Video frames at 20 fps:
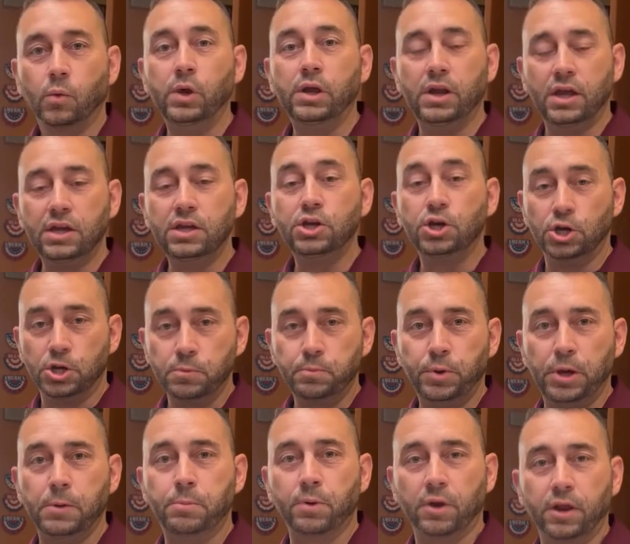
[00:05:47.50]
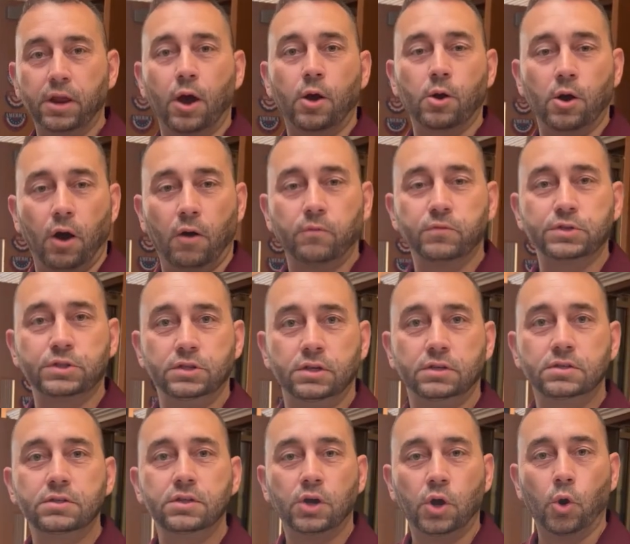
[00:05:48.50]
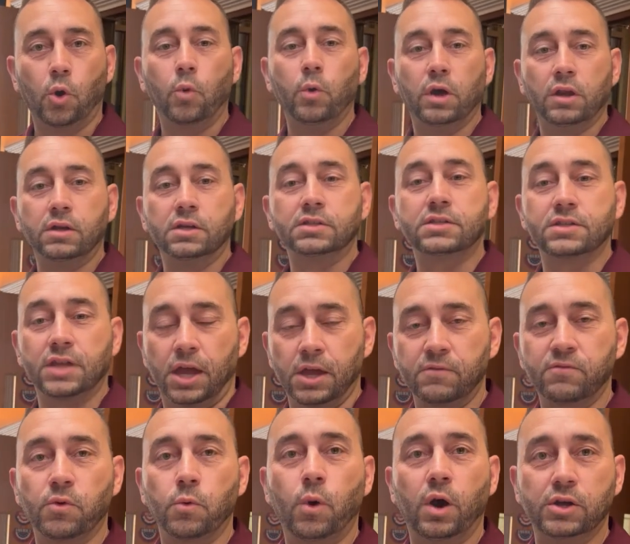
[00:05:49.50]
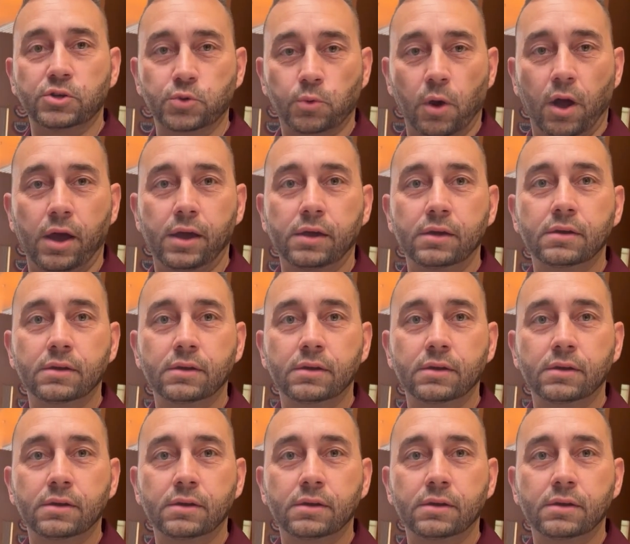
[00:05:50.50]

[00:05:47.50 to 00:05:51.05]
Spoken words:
We need good people in our offices who are willing to stand for what's right.